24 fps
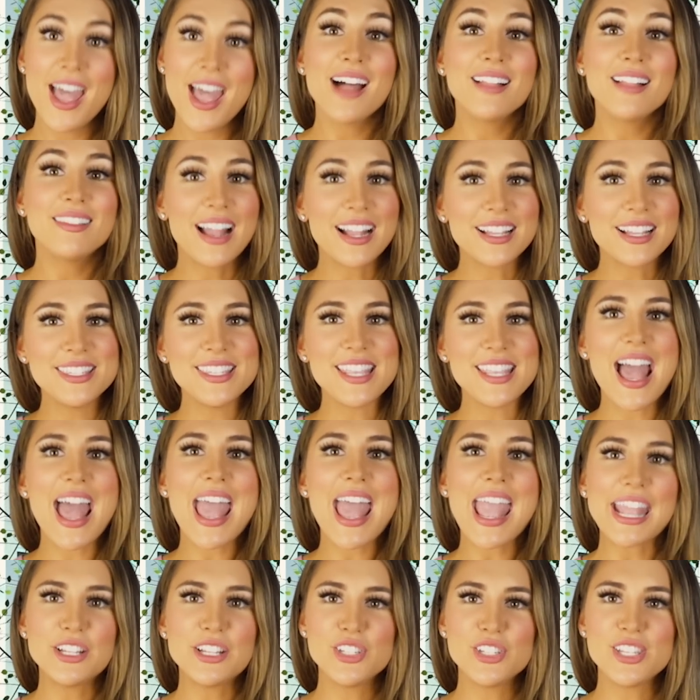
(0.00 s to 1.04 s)
Alexia
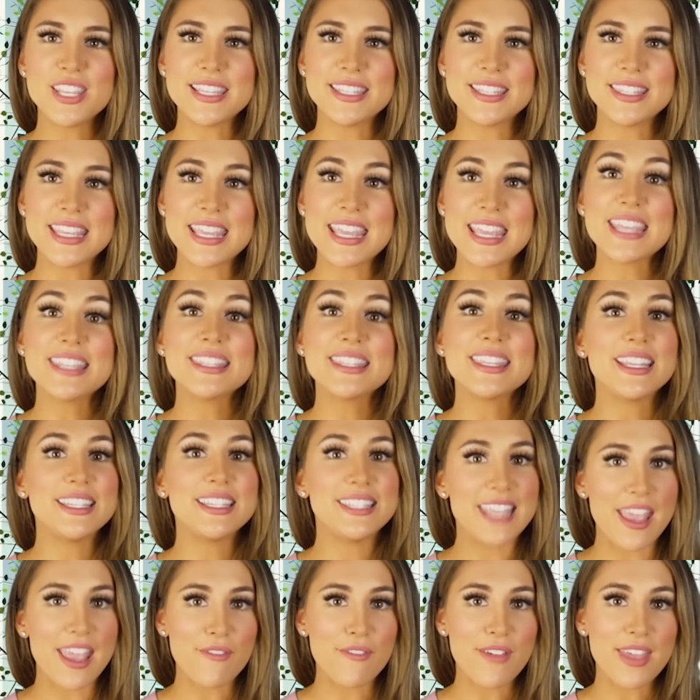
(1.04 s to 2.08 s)
HTC is a
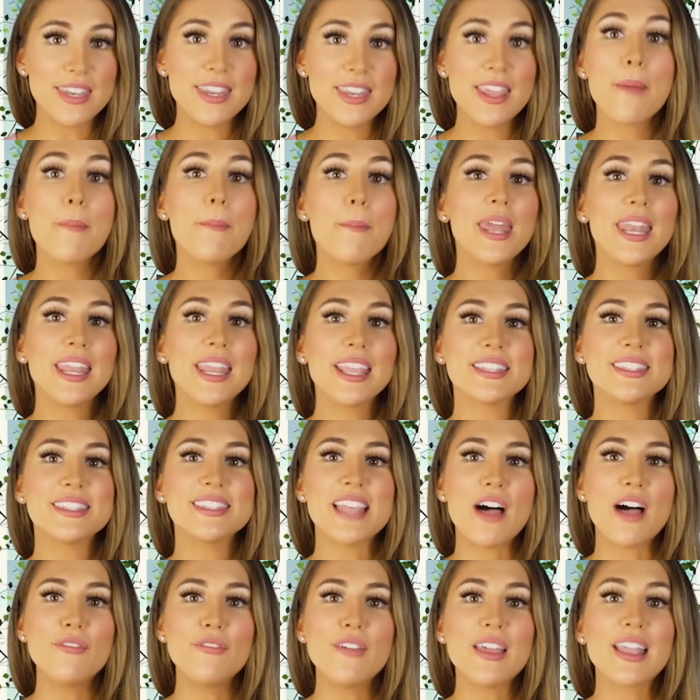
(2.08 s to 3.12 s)
David pitting
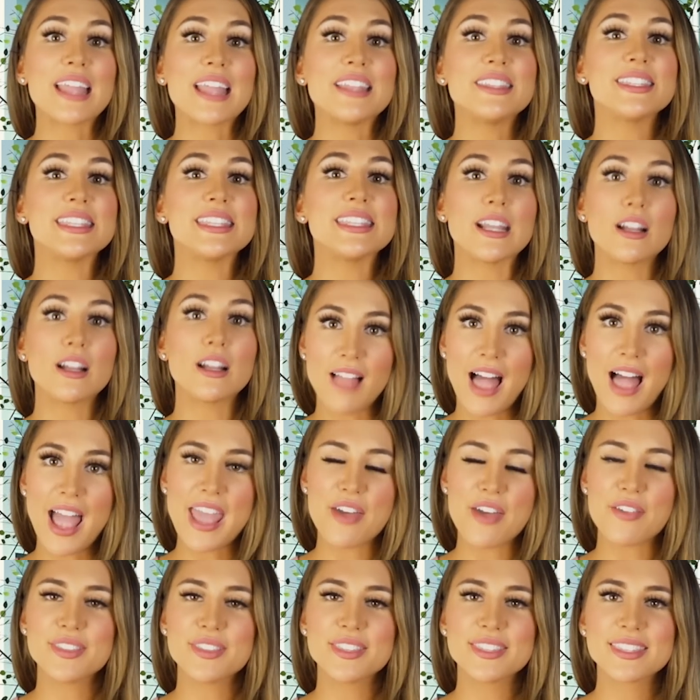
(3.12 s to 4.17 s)
itself against the
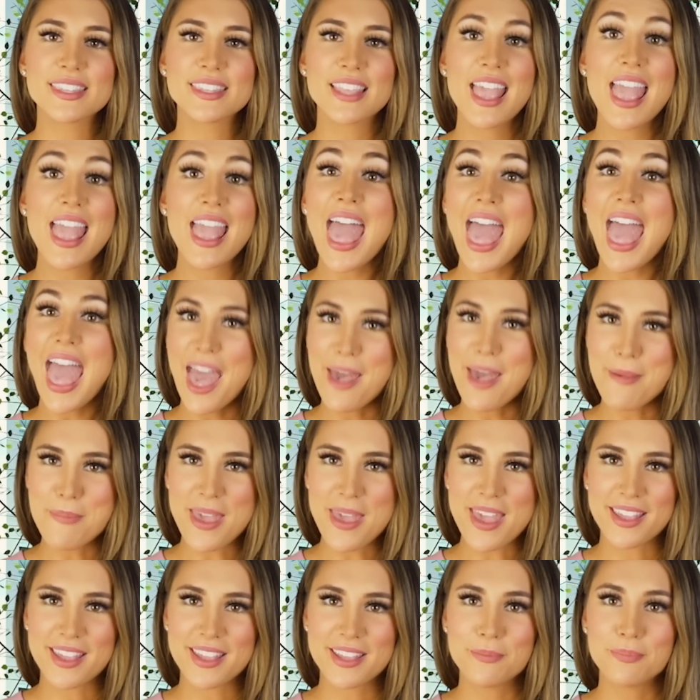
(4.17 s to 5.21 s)
Goliaths,
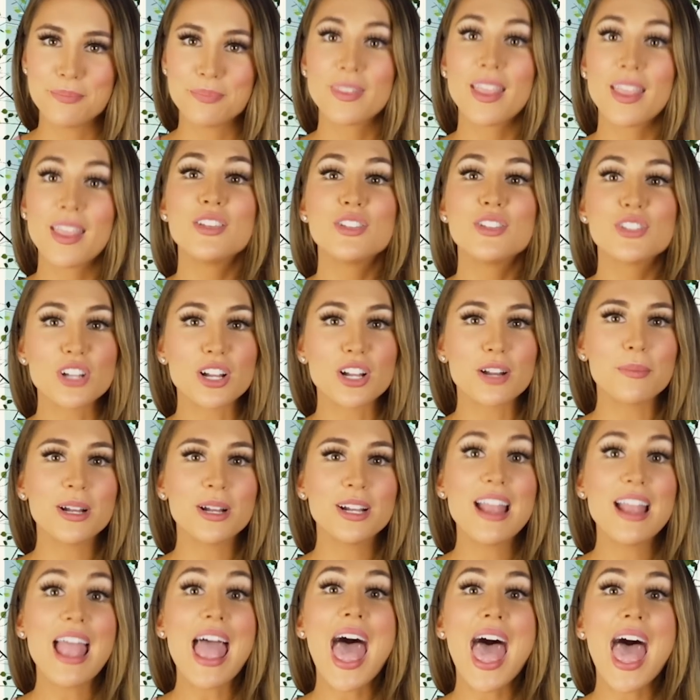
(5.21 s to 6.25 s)
Epic,
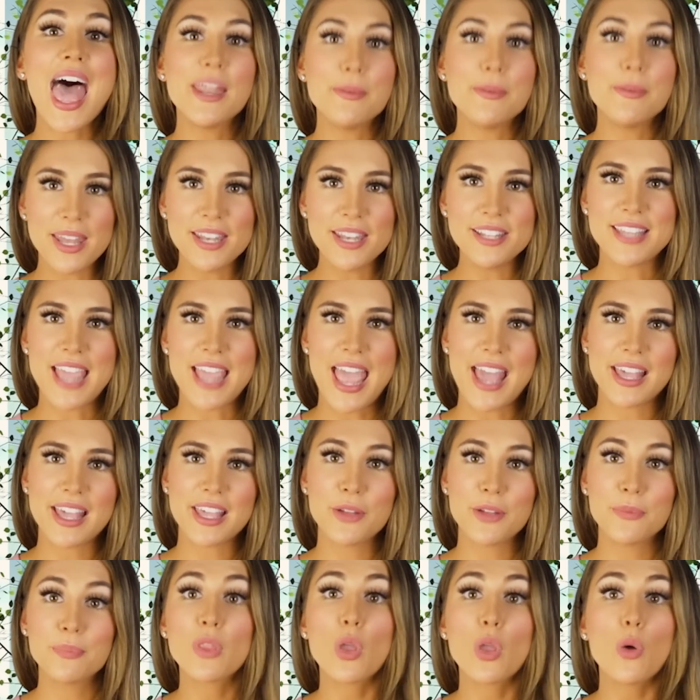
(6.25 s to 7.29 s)
Cerner, and
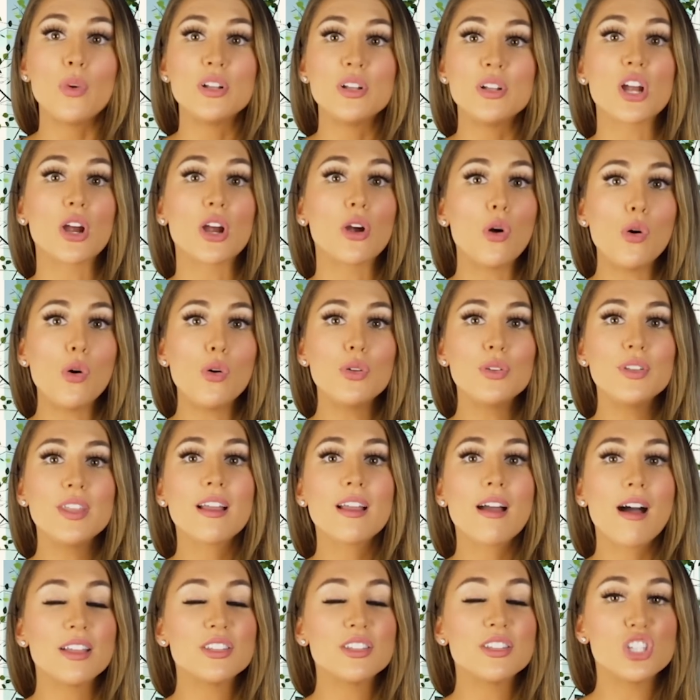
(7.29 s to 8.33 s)
Meditech, which are old
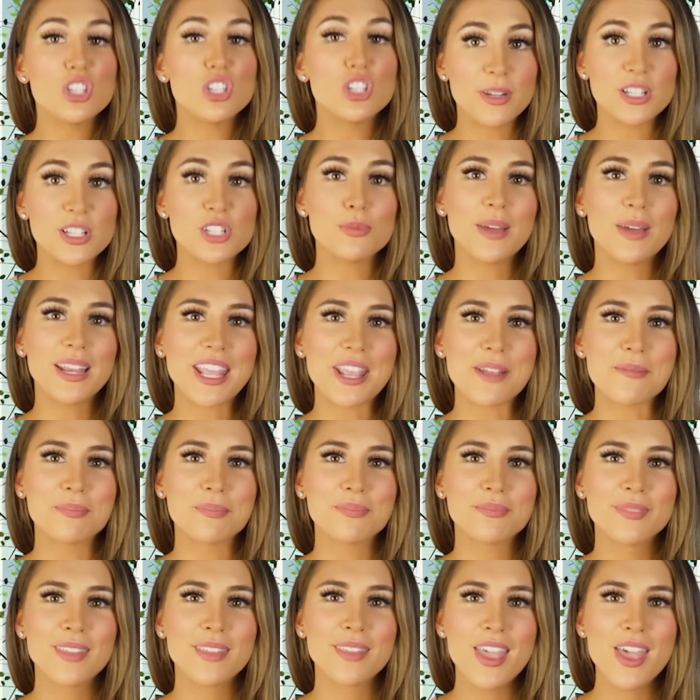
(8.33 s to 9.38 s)
and cost too much money.
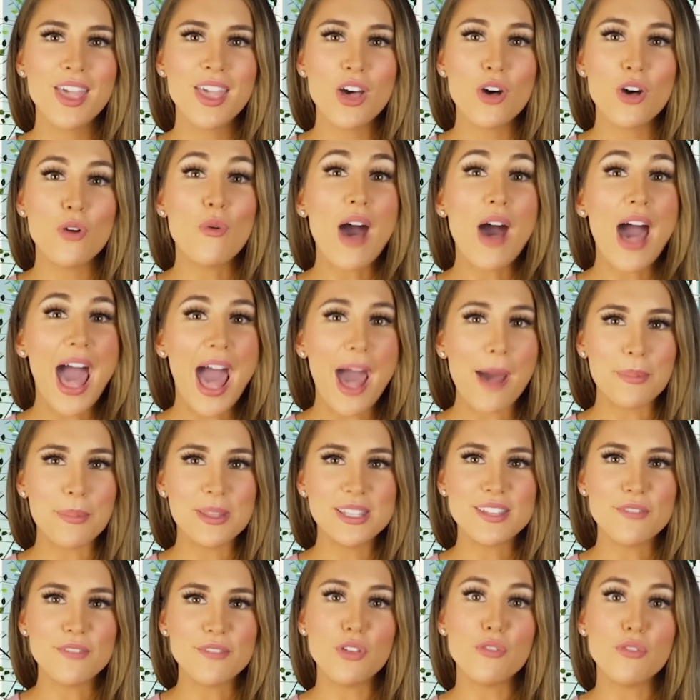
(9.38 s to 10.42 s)
What
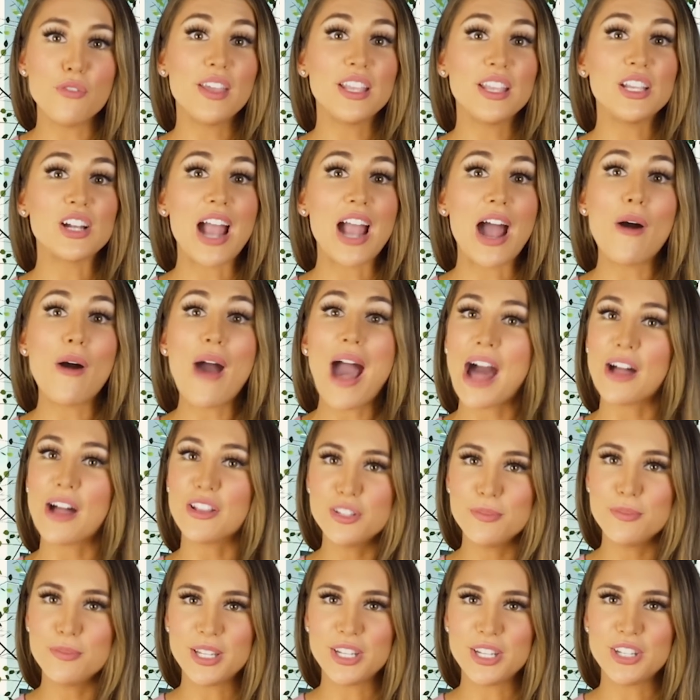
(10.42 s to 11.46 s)
happens if you figure out how
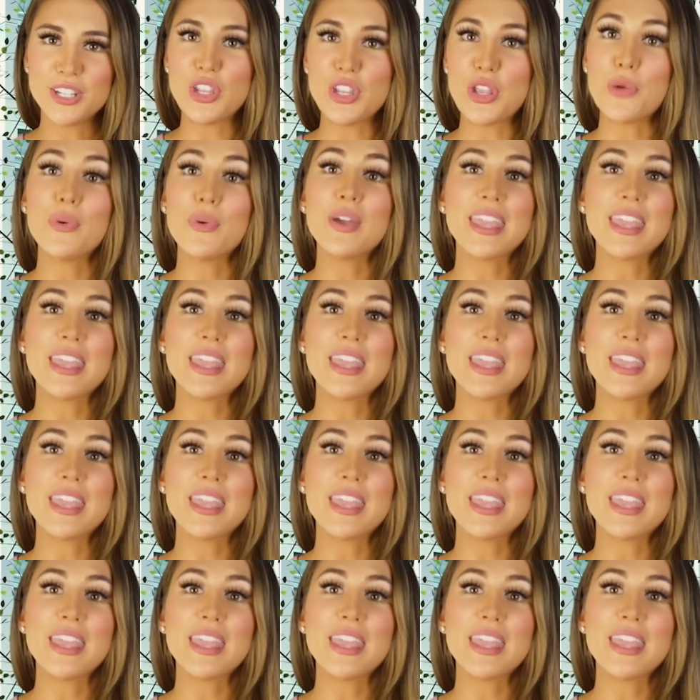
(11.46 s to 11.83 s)
to build a new